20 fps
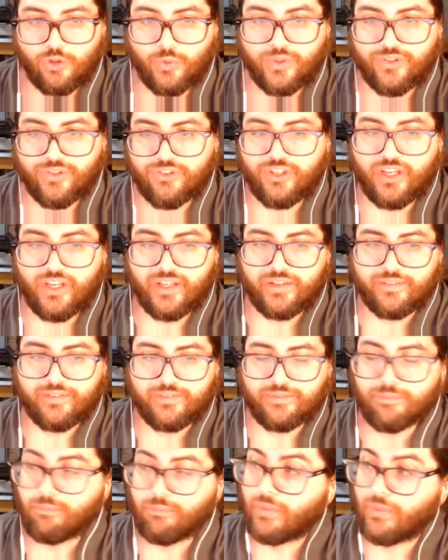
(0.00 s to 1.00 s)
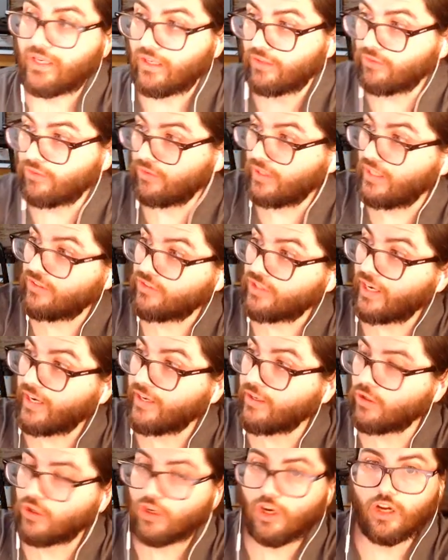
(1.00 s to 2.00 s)
is done because the
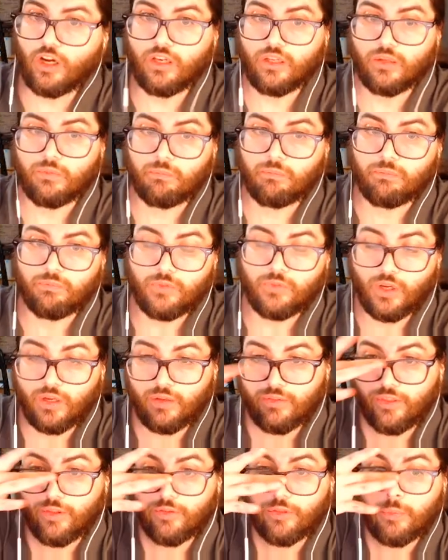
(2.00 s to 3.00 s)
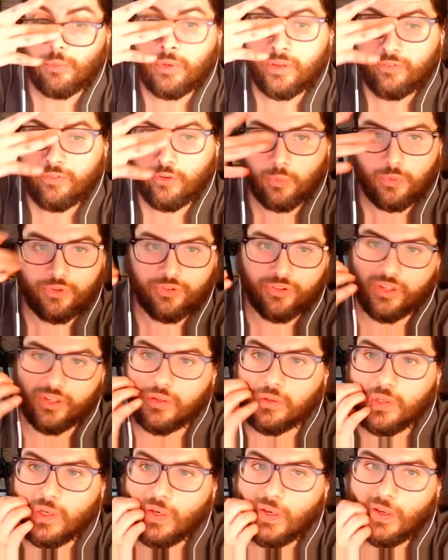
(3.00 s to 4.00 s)
entire column uh, that the pivot was in